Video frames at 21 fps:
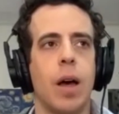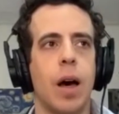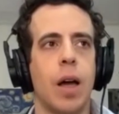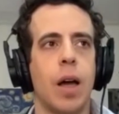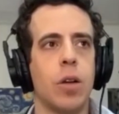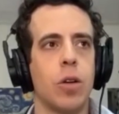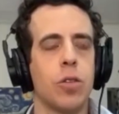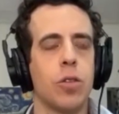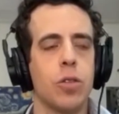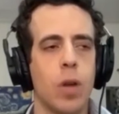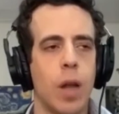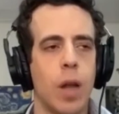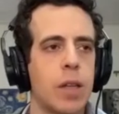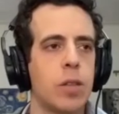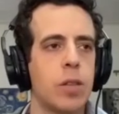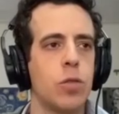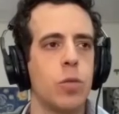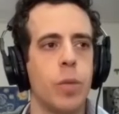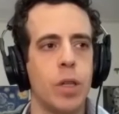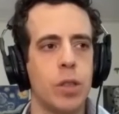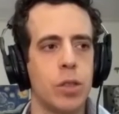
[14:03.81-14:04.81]
I'd also
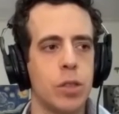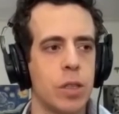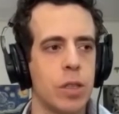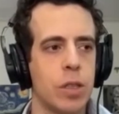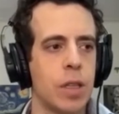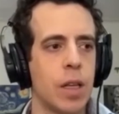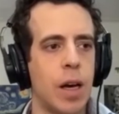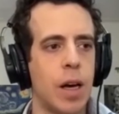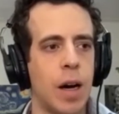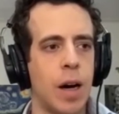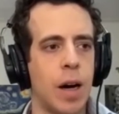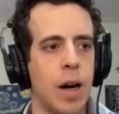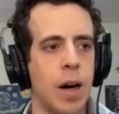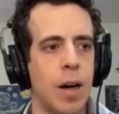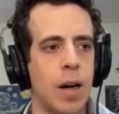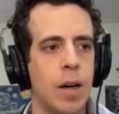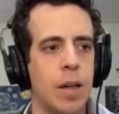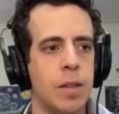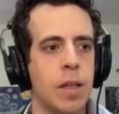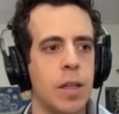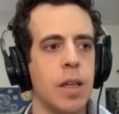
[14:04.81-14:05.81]
to mention
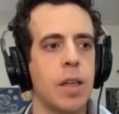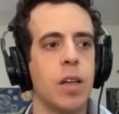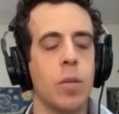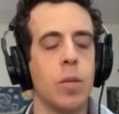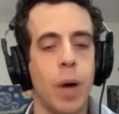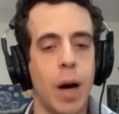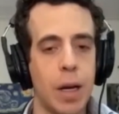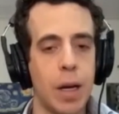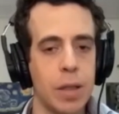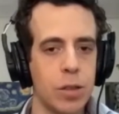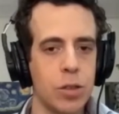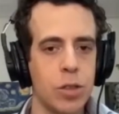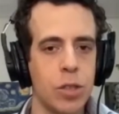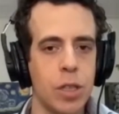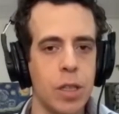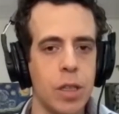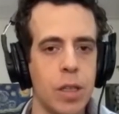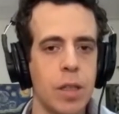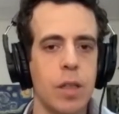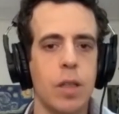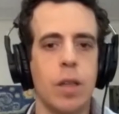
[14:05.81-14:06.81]
Nikhil
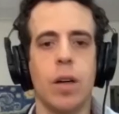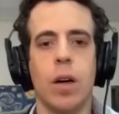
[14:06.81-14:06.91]
Banerjee,